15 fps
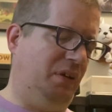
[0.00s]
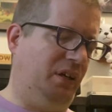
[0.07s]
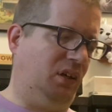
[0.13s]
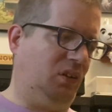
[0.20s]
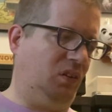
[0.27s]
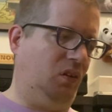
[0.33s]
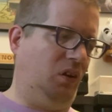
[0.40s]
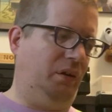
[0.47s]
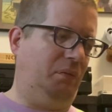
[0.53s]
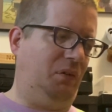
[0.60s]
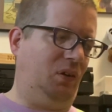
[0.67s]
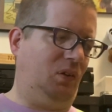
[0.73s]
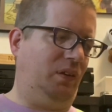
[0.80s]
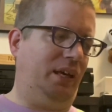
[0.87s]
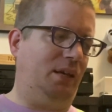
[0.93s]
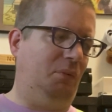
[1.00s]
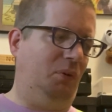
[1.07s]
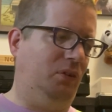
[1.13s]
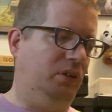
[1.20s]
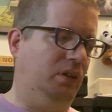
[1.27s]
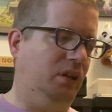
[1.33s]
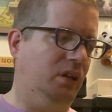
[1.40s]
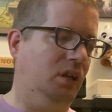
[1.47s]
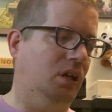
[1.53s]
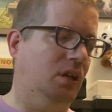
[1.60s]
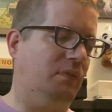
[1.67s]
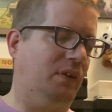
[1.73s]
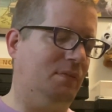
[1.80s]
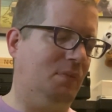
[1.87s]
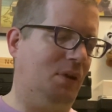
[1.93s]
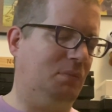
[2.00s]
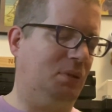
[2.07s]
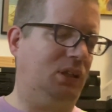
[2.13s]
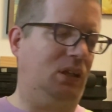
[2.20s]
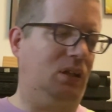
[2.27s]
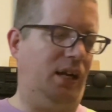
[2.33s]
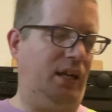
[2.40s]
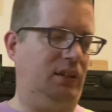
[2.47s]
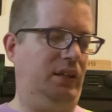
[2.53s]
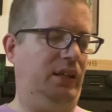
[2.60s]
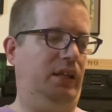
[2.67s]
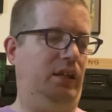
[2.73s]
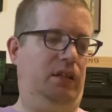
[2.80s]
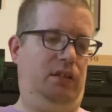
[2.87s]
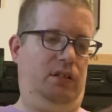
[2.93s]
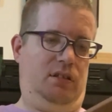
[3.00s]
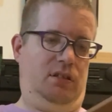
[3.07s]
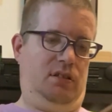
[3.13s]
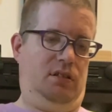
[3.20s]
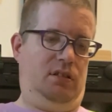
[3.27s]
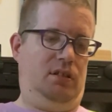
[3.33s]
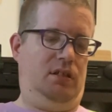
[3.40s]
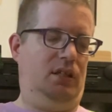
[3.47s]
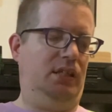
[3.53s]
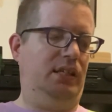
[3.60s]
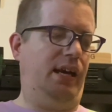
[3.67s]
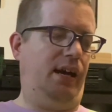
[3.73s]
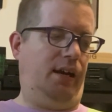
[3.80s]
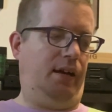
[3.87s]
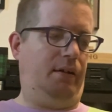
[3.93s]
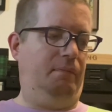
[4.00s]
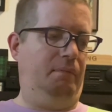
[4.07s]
her label, if I remember correctly. Yeah.